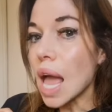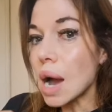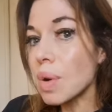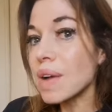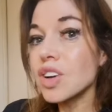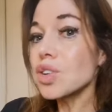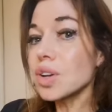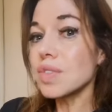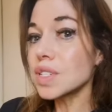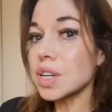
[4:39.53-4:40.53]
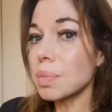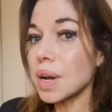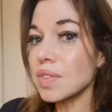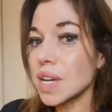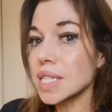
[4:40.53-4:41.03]
However, none of us are
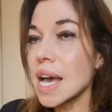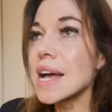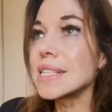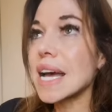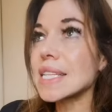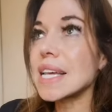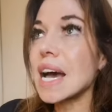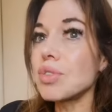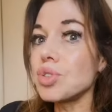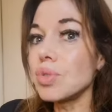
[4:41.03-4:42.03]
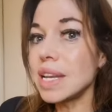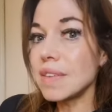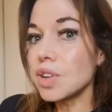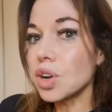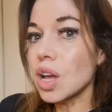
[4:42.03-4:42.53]
perfect. That's how you
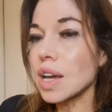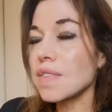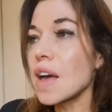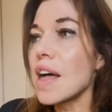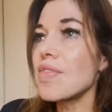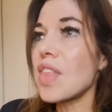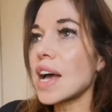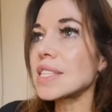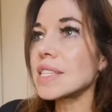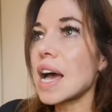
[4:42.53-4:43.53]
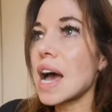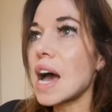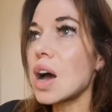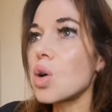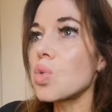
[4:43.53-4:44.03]
live your life. That's
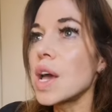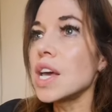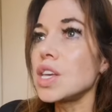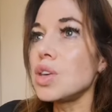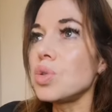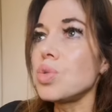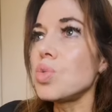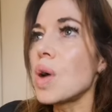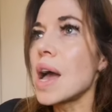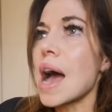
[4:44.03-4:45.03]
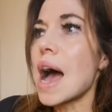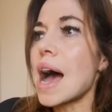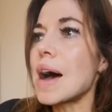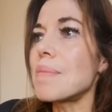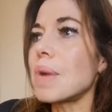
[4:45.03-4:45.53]
how you,
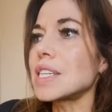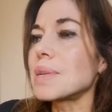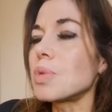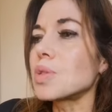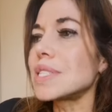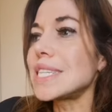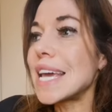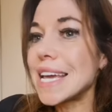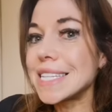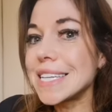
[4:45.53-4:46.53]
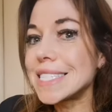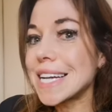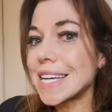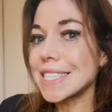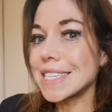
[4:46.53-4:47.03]
I suppose, take these
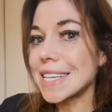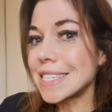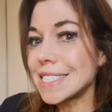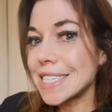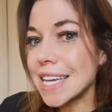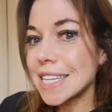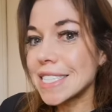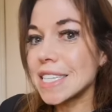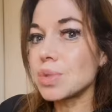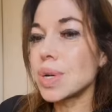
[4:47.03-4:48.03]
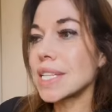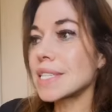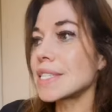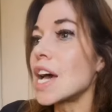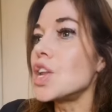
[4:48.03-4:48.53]
chances and take these
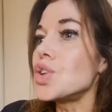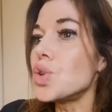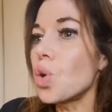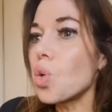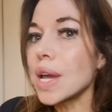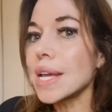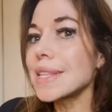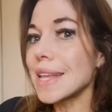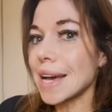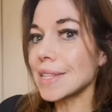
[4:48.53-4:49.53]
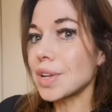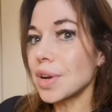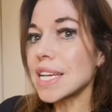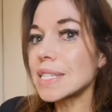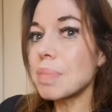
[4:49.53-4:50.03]
risks, knowing that there
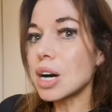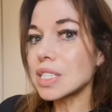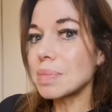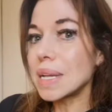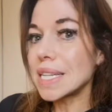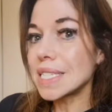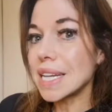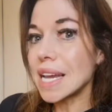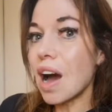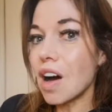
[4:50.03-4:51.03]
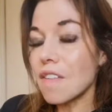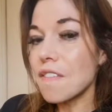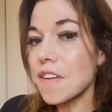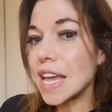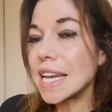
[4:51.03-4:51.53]
is a possibility of
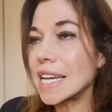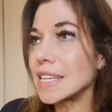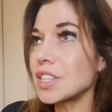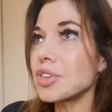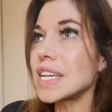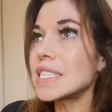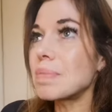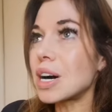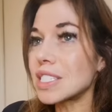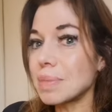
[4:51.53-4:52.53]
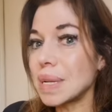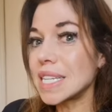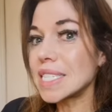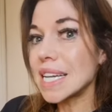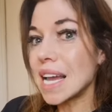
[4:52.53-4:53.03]
failing. There is a
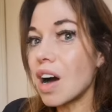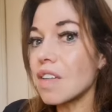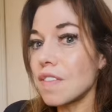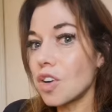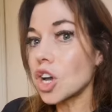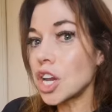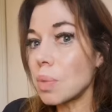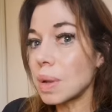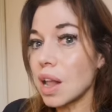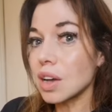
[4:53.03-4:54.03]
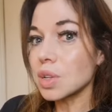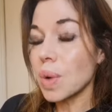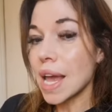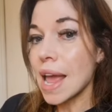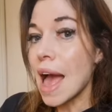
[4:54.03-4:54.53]
possibility of fucking up along the
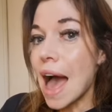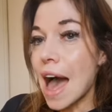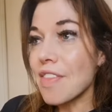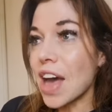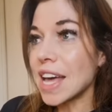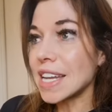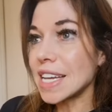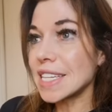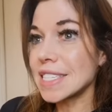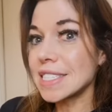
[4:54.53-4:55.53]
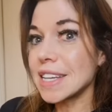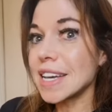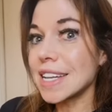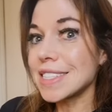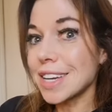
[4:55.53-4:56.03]
way. And that is
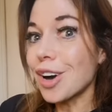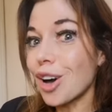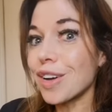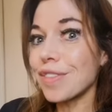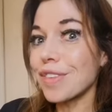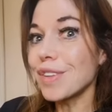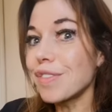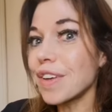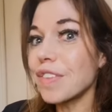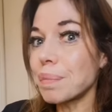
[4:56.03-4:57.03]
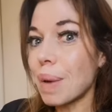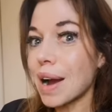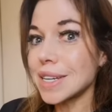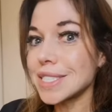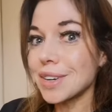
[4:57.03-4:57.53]
the colorful, vivid
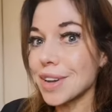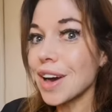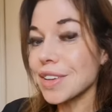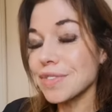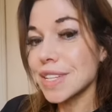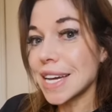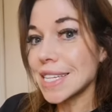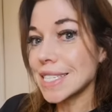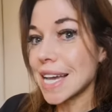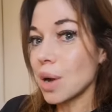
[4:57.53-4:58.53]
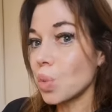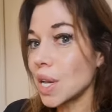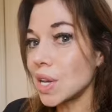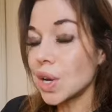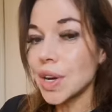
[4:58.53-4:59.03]
part of your life. That is how we
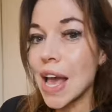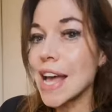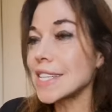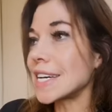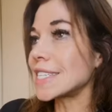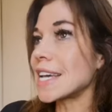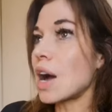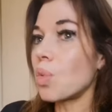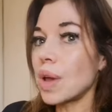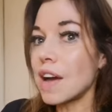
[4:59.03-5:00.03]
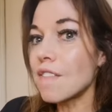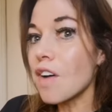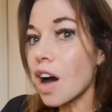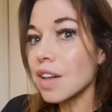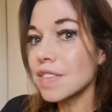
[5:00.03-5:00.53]
learn. That is how we
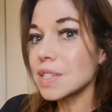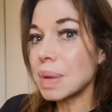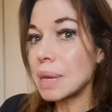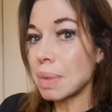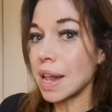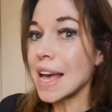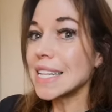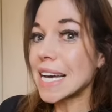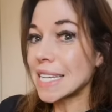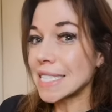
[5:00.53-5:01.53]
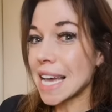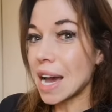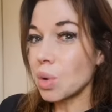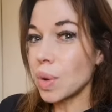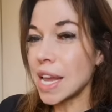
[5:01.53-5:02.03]
evolve as people. That is
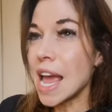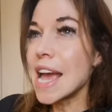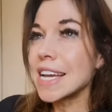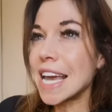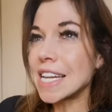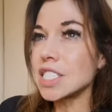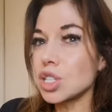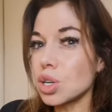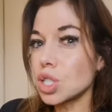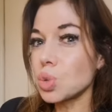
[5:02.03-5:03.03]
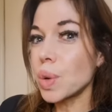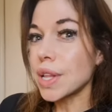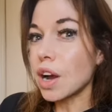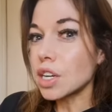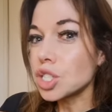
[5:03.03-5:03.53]
how we get in touch
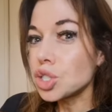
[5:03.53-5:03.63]
with our